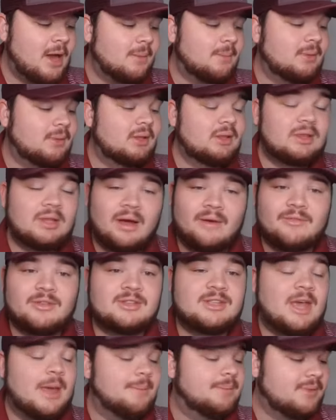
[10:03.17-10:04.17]
him. Love the
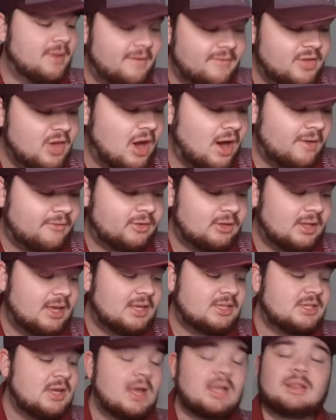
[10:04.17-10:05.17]
tape. Love the offer
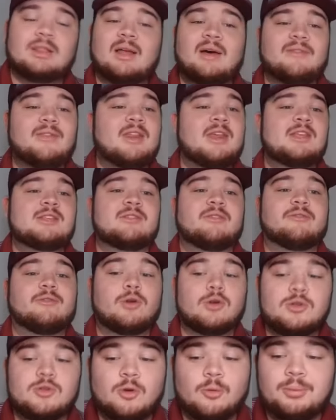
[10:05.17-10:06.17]
list. Love that he's a
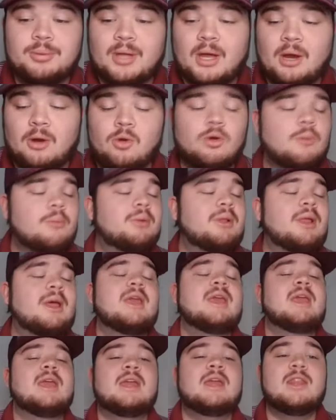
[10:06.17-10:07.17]
versatile player who can play
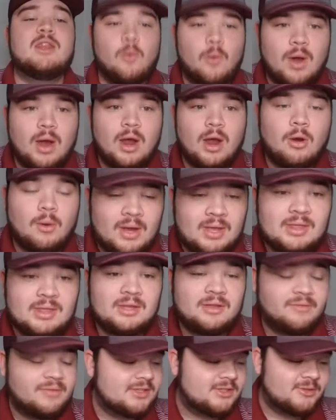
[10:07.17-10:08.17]
anywhere in the
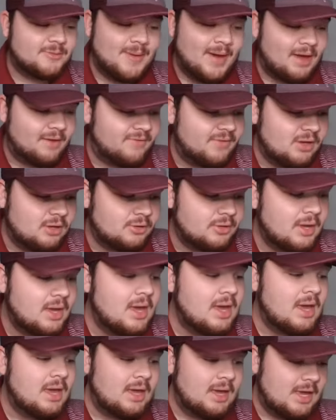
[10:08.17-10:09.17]
defensive backfield
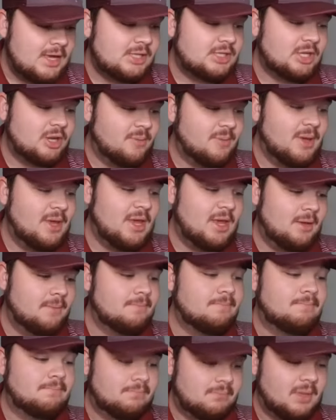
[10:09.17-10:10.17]
he's going to be
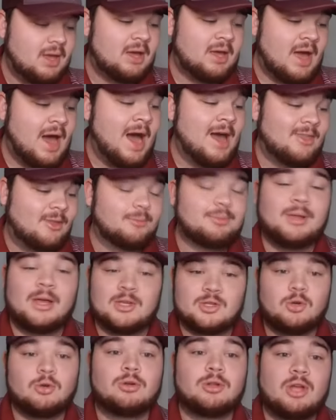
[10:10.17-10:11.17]
a guy that
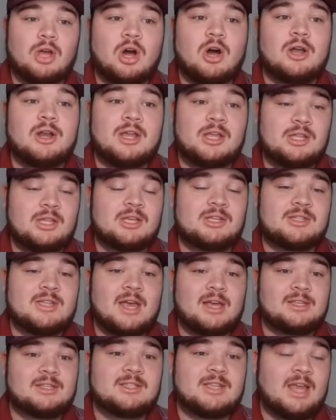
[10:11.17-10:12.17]
plays early on in his
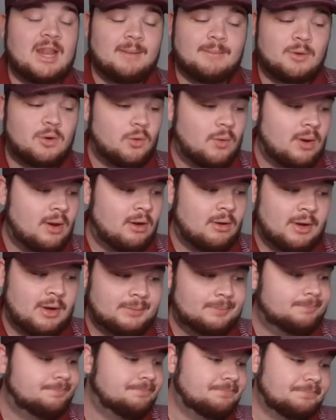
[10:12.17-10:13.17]
Texas A&M career,
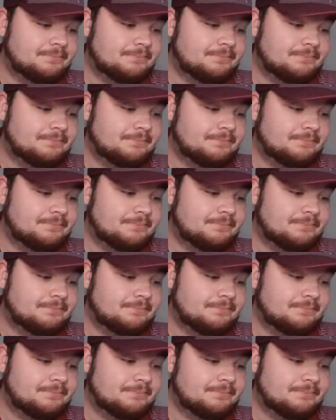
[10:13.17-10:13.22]
and